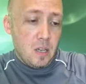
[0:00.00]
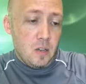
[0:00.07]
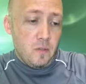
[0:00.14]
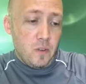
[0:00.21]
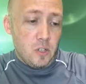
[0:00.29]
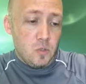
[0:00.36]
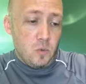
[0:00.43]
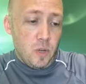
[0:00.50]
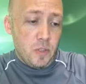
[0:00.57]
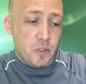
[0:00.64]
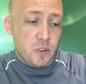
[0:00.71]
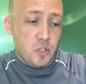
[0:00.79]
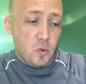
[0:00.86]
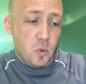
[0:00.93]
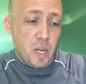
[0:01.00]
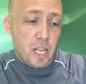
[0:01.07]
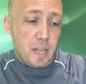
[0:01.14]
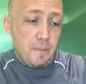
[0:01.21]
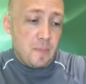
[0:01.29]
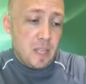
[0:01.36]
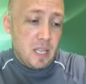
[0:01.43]
Verse 1 through 20.
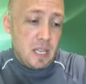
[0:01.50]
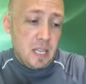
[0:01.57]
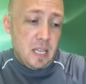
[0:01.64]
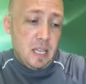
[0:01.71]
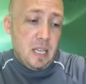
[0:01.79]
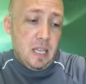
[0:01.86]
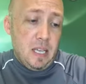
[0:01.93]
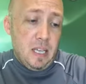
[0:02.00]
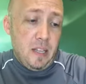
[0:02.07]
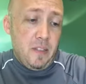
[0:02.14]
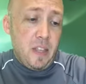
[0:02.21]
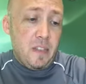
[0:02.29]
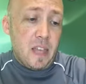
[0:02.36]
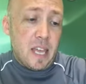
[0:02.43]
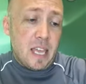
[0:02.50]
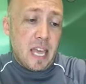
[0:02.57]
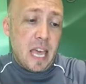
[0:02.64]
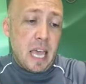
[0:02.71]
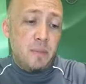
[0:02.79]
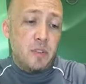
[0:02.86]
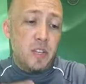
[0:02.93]
Then they
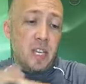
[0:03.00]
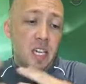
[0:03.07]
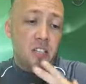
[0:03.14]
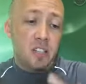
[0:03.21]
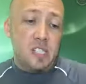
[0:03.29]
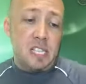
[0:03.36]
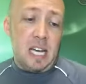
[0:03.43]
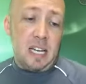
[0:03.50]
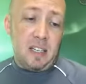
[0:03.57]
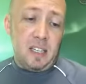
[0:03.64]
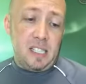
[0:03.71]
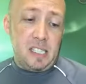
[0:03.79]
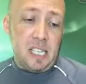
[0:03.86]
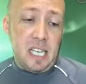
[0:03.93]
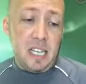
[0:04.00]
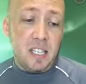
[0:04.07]
came to the other side of the sea,